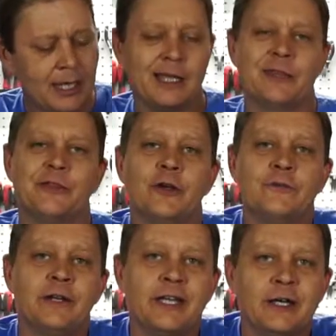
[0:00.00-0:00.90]
And the third
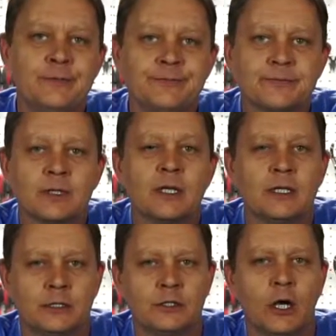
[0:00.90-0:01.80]
video,
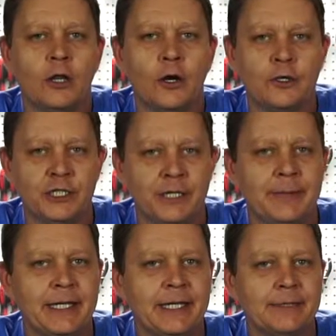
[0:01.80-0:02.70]
it's all
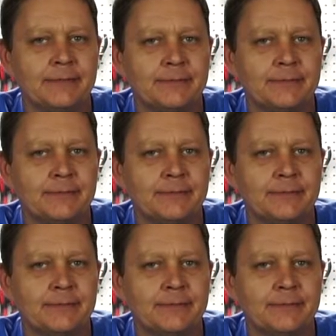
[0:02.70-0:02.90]
RGB.